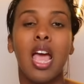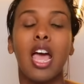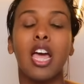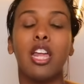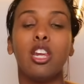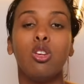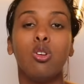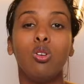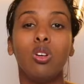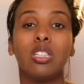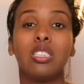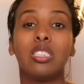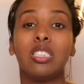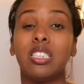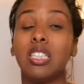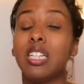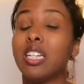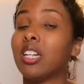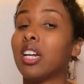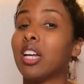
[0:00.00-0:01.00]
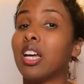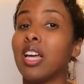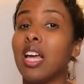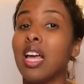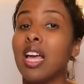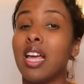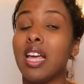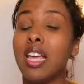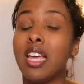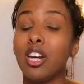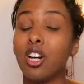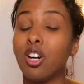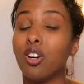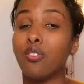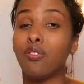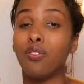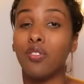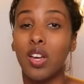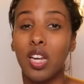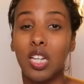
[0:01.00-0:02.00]
And you can see it in her
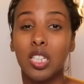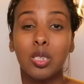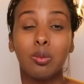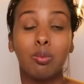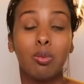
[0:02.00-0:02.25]
face.